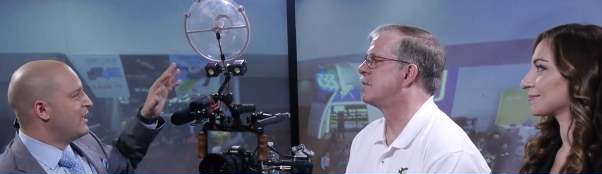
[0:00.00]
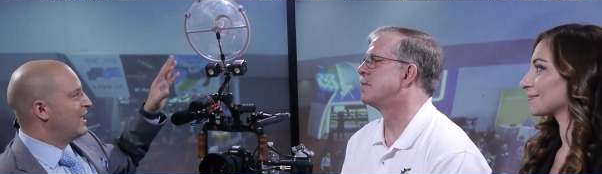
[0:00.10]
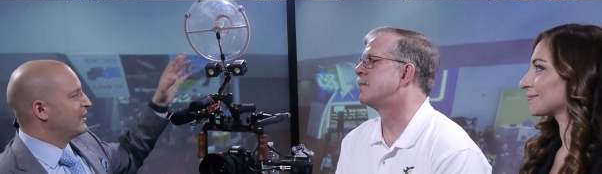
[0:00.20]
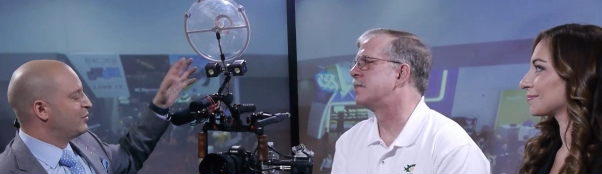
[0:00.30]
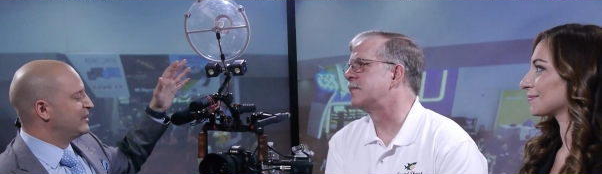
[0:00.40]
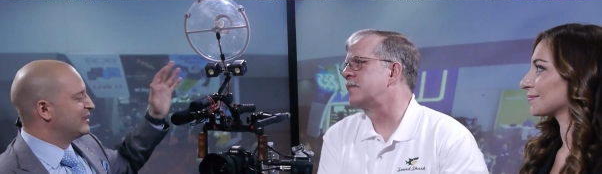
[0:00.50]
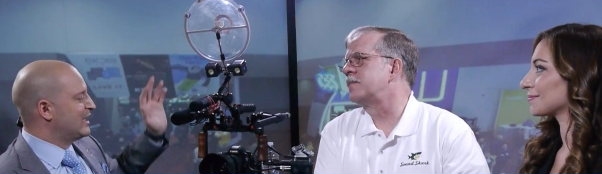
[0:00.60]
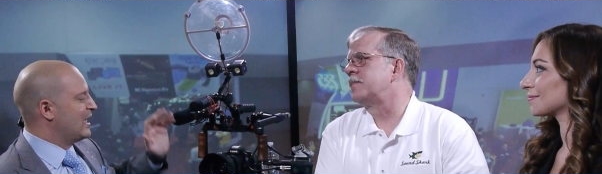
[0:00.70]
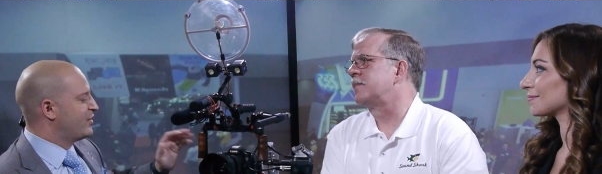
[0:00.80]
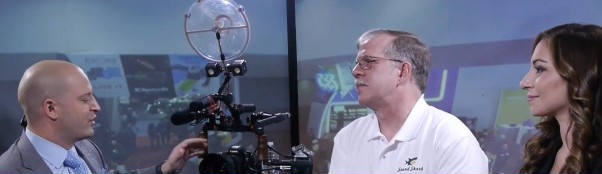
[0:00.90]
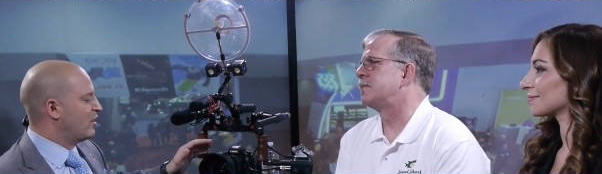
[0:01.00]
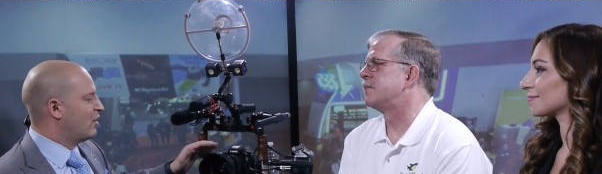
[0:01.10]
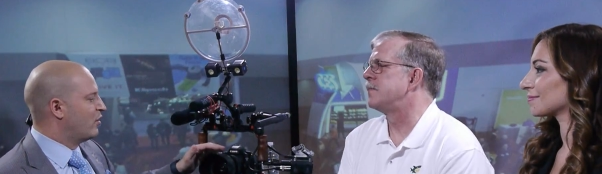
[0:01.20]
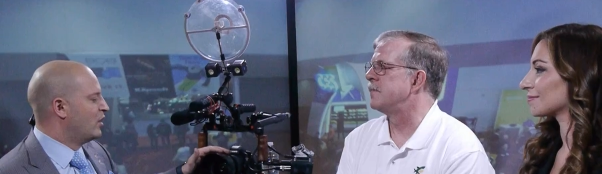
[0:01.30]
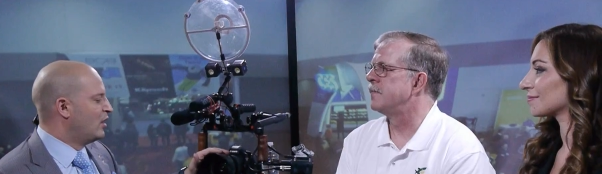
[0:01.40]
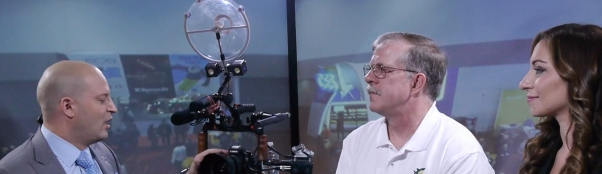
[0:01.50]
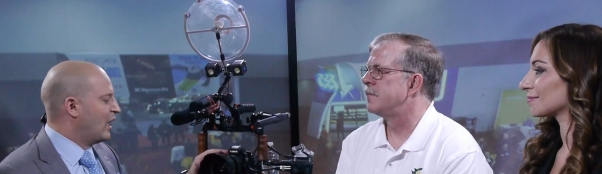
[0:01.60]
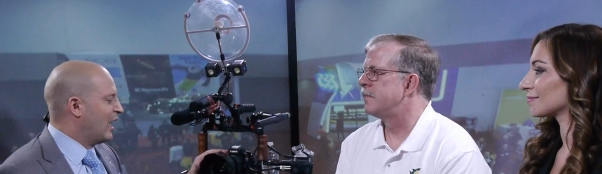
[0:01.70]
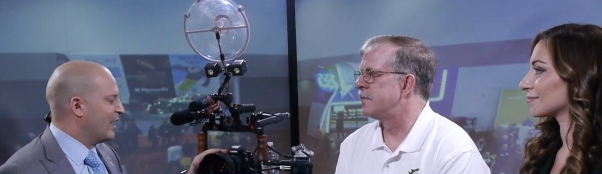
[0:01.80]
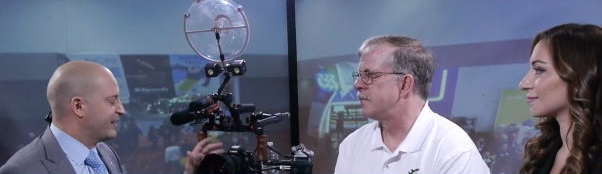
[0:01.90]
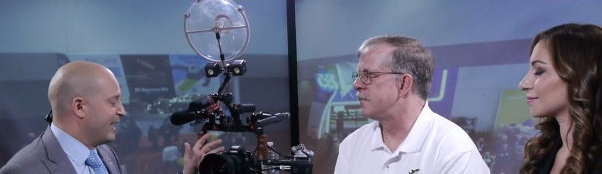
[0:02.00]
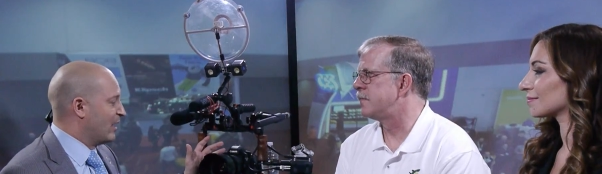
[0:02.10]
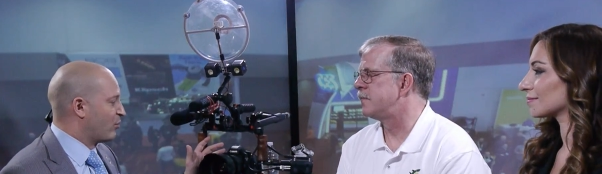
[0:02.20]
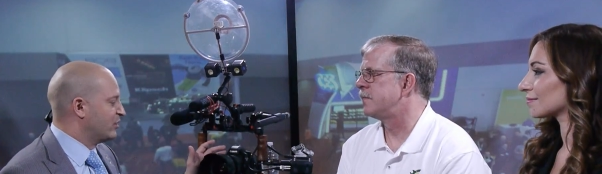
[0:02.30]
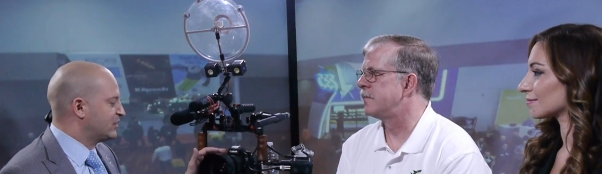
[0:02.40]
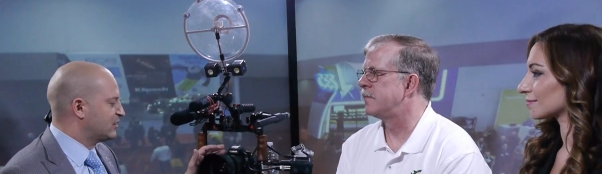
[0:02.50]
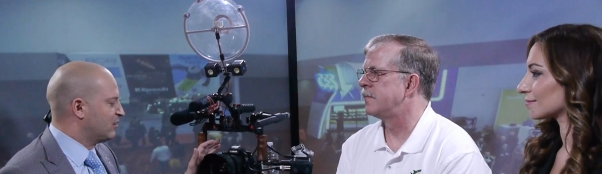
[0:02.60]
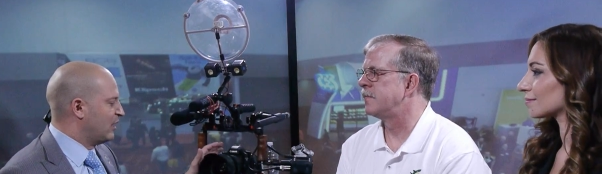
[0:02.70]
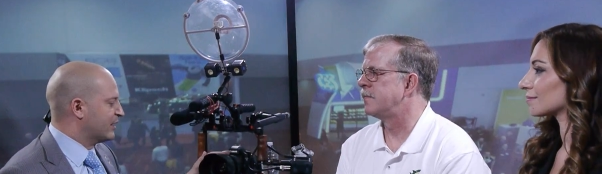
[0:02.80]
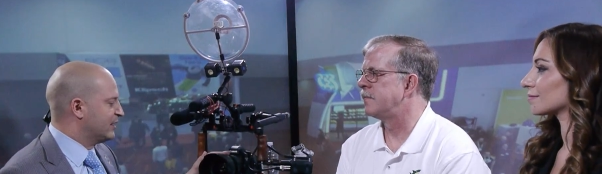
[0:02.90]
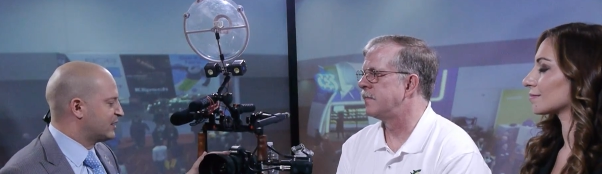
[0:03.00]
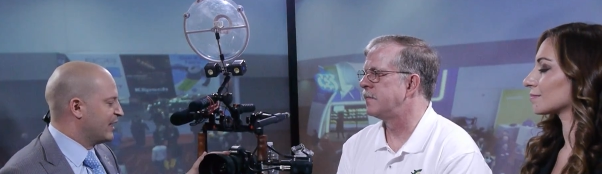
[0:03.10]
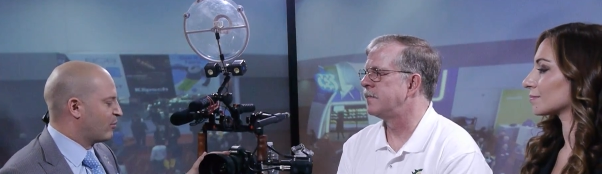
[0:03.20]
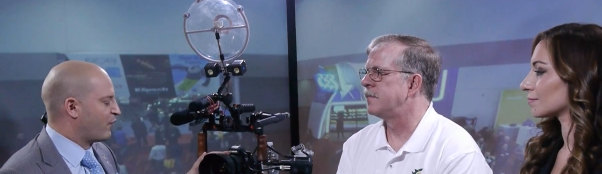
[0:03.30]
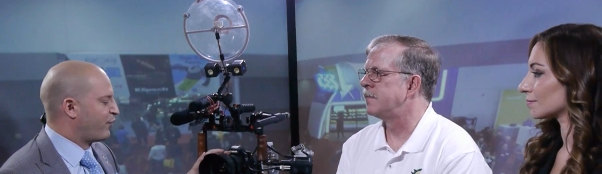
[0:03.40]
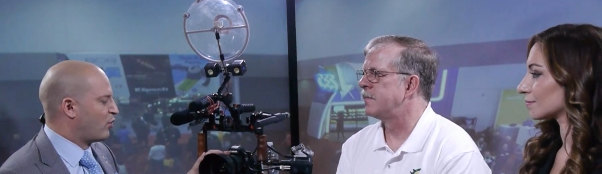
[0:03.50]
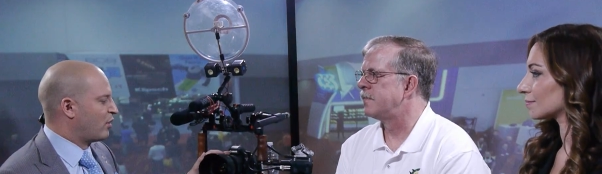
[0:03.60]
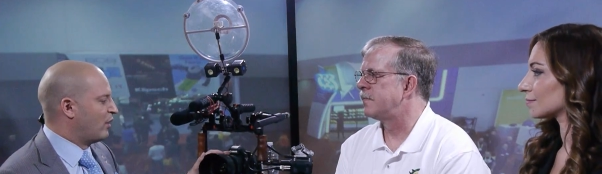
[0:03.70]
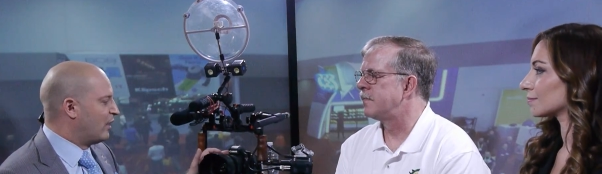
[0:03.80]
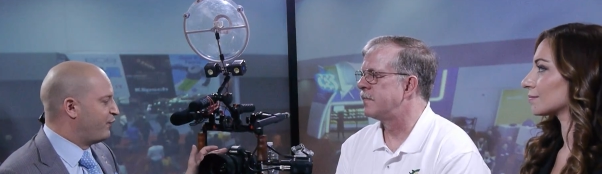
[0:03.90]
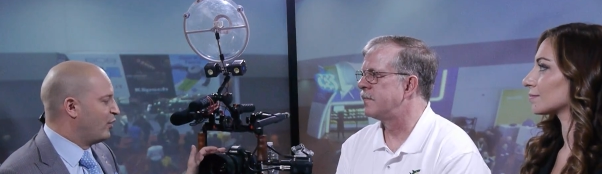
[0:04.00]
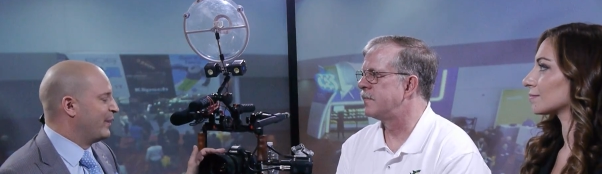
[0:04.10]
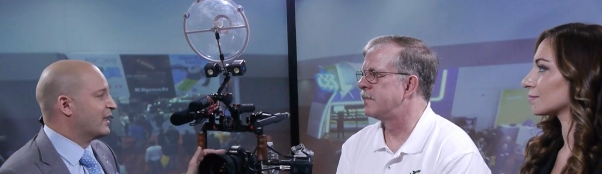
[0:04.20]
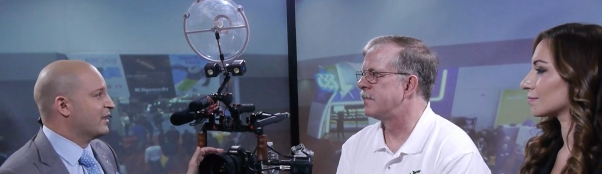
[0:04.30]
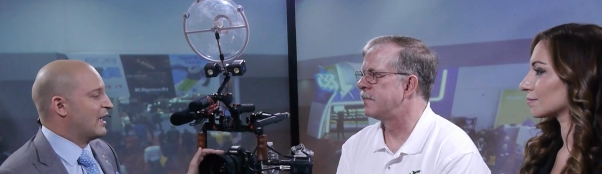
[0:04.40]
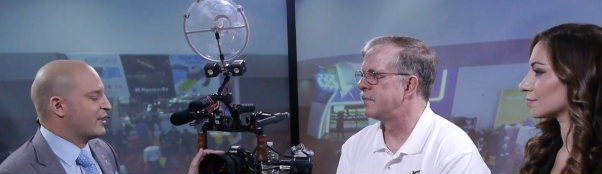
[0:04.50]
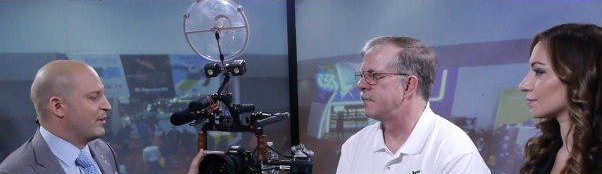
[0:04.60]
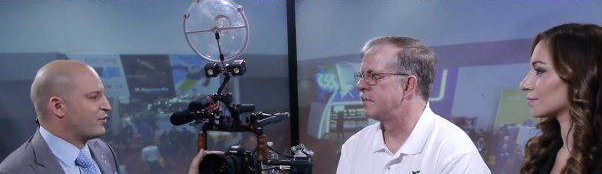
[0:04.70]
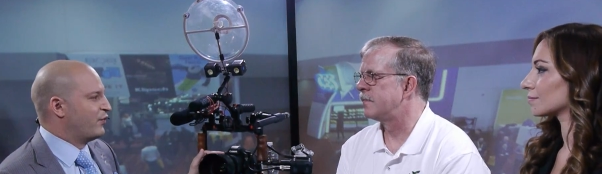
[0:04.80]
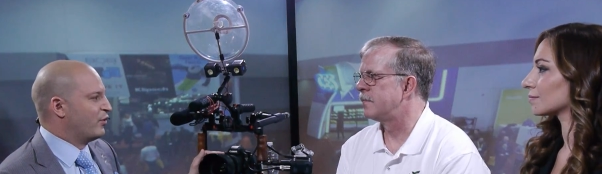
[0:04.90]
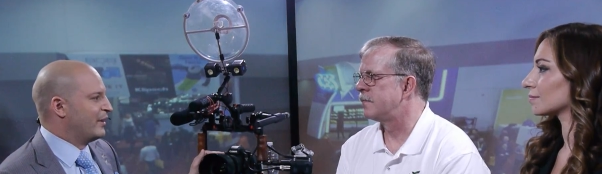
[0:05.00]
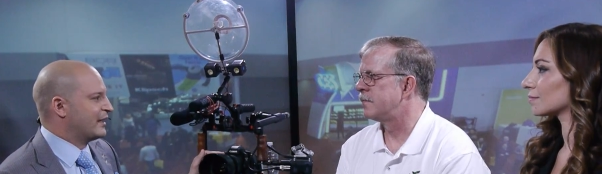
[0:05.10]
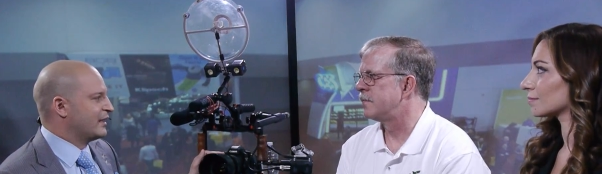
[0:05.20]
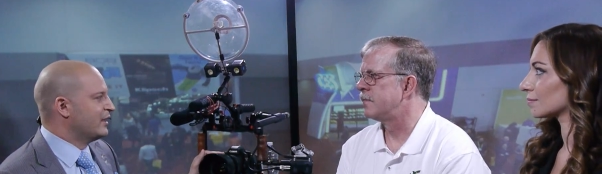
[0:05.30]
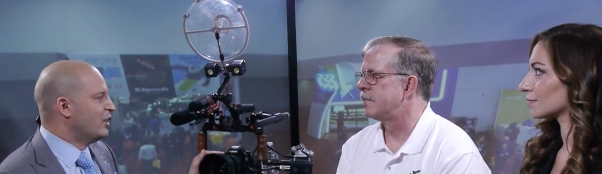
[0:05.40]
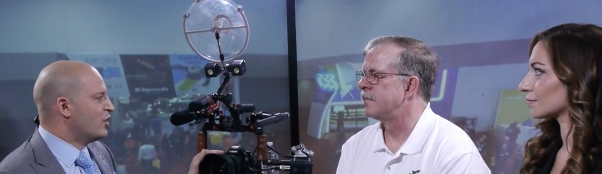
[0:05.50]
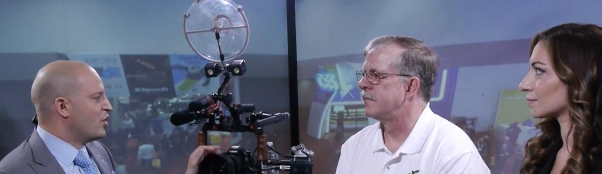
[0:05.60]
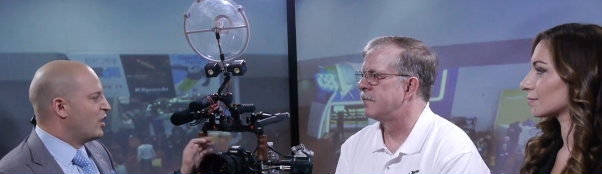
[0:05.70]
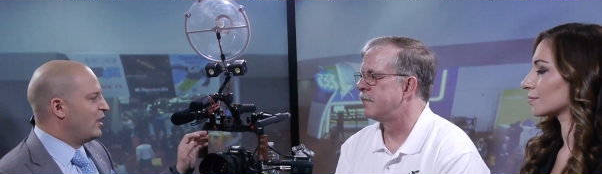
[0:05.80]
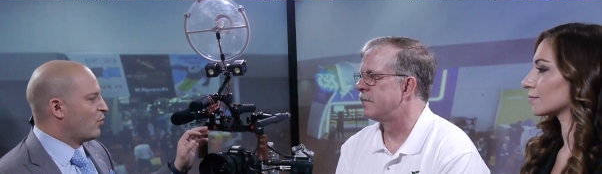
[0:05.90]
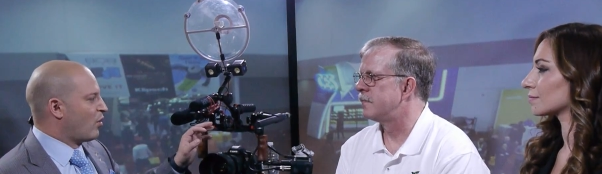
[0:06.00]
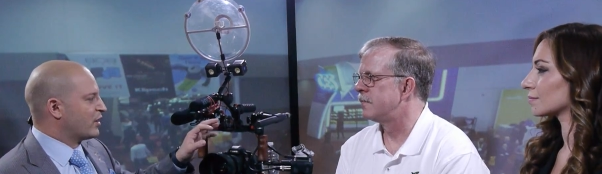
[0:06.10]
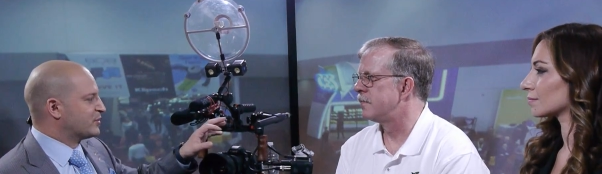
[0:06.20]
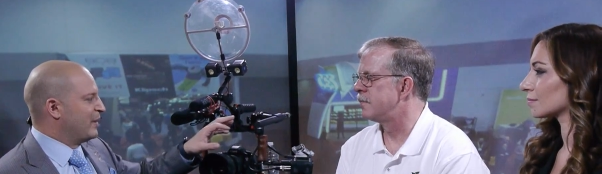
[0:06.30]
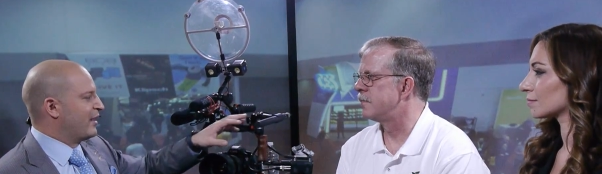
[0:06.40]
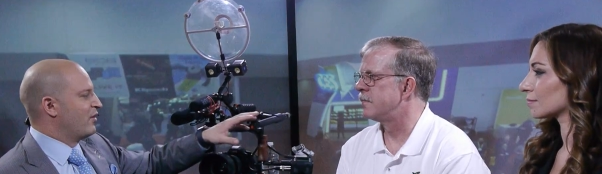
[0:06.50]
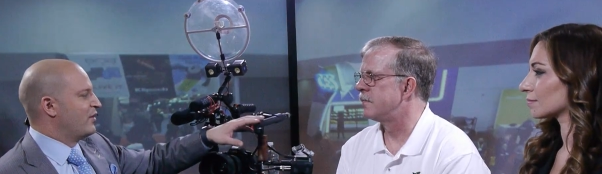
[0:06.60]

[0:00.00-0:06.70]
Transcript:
Speaker 1: And this was designed to go on cameras, like this camera, for uh, filmmaking, documentary filmmaking. It works better